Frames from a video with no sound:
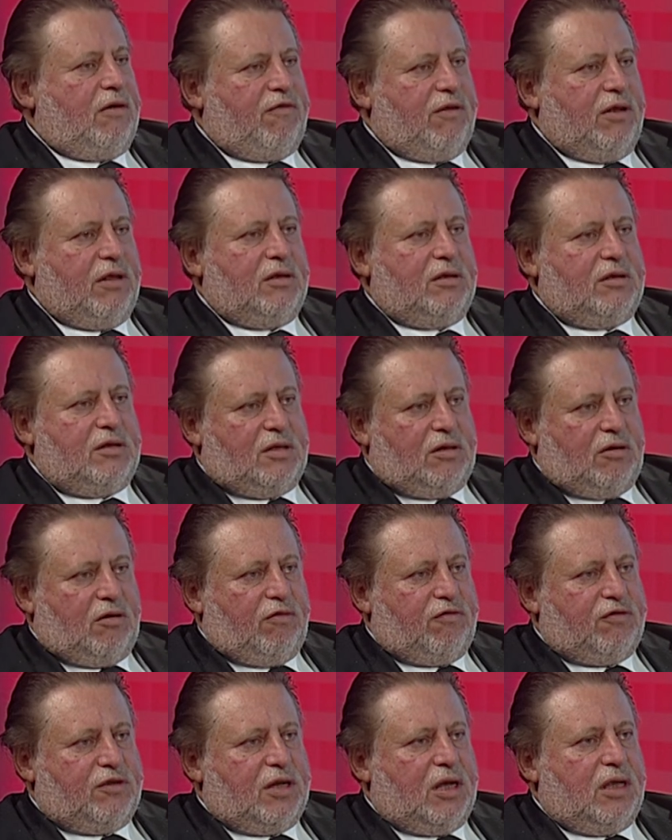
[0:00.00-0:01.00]
funds
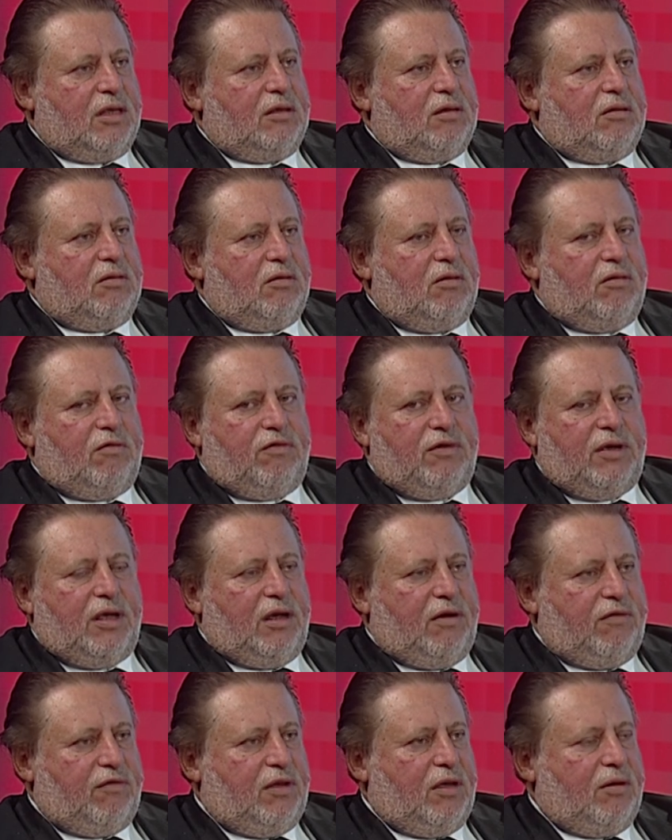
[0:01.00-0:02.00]
of SANAD, of
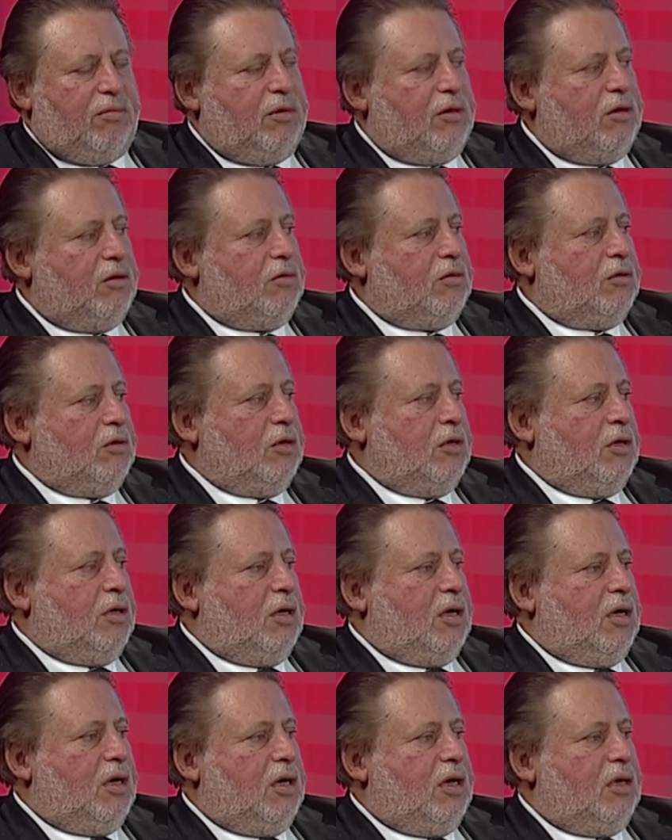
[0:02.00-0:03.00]
KFW,
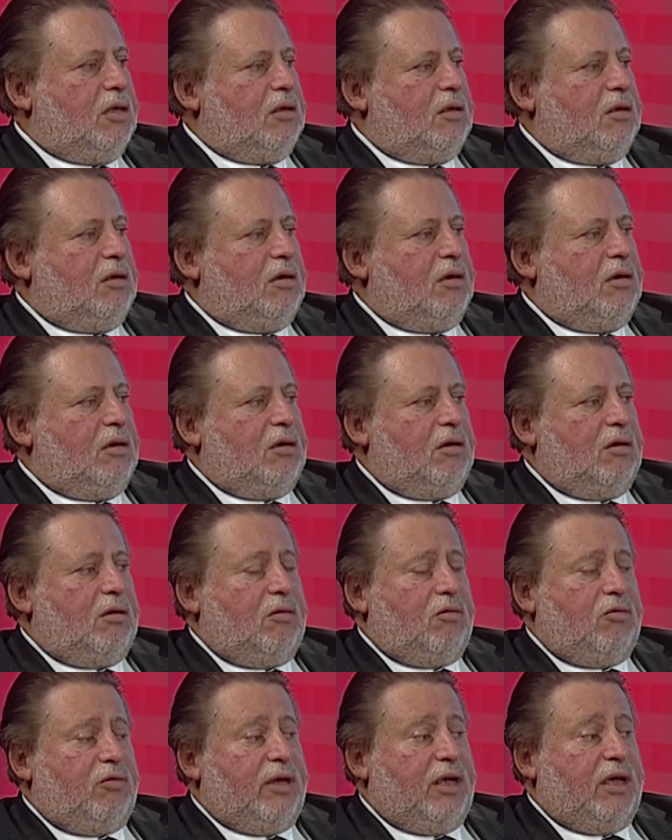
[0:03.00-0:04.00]
and
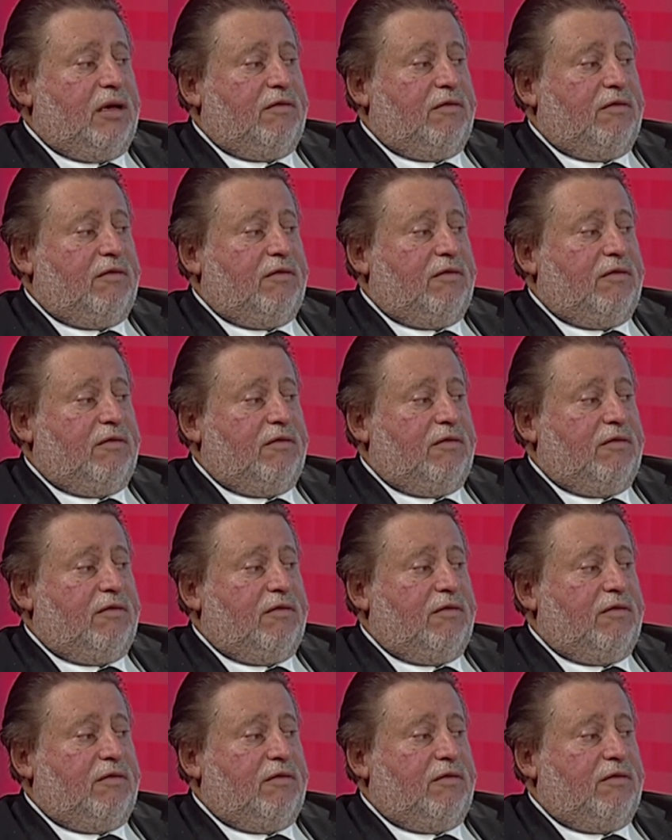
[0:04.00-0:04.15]
uh, we